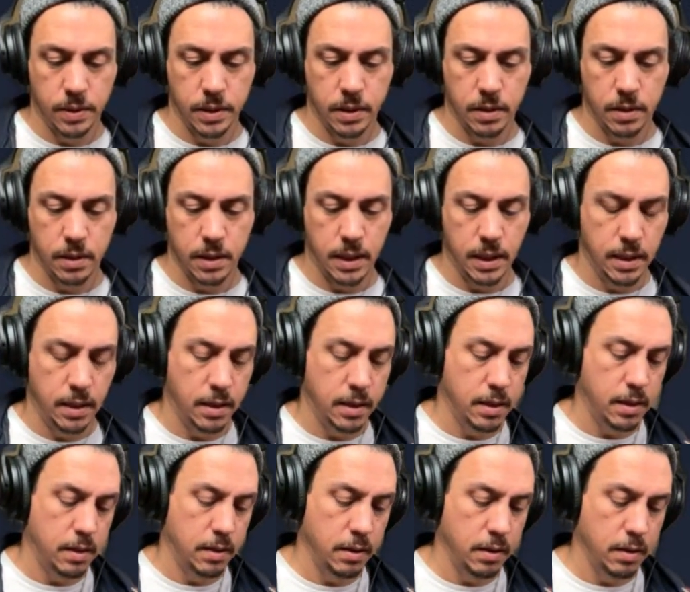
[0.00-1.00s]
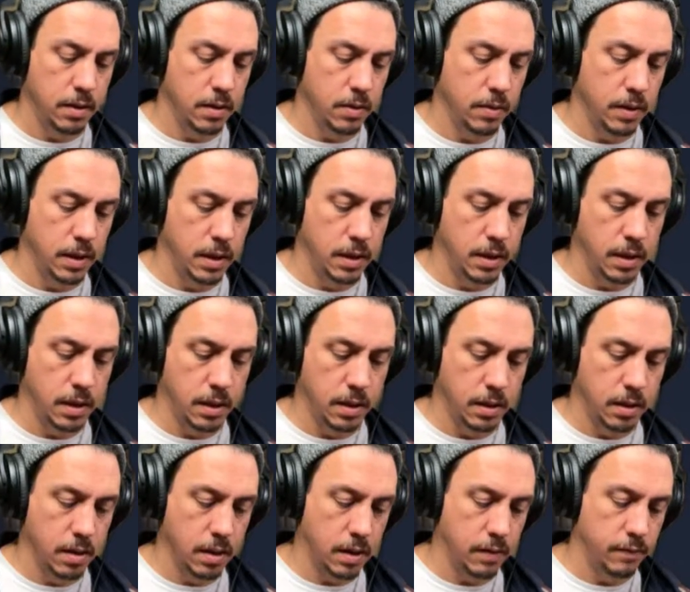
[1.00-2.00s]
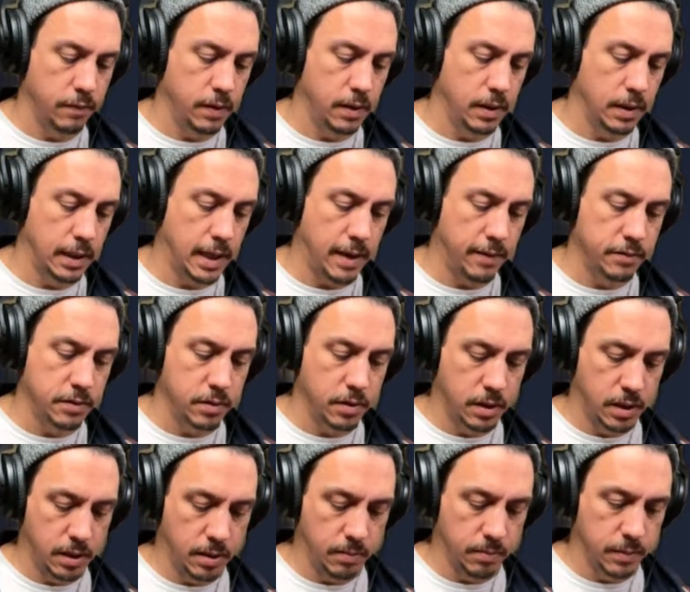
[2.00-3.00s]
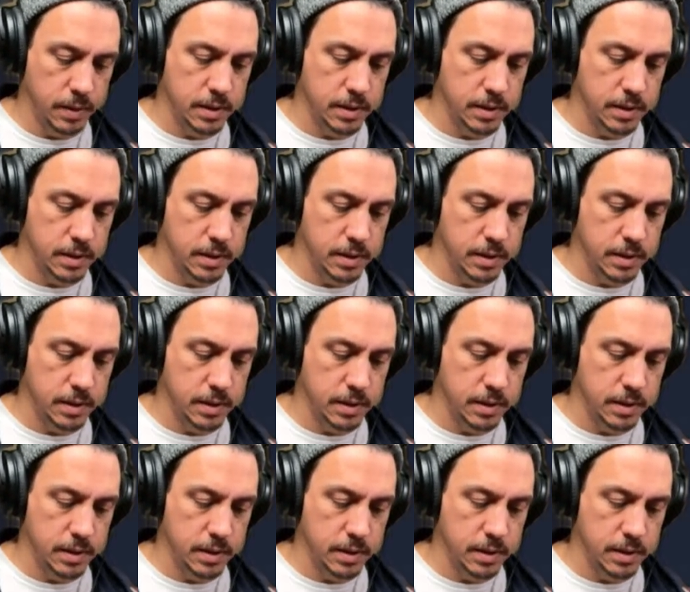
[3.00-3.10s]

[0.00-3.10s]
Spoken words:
AI, coding, and coffee. Live stream.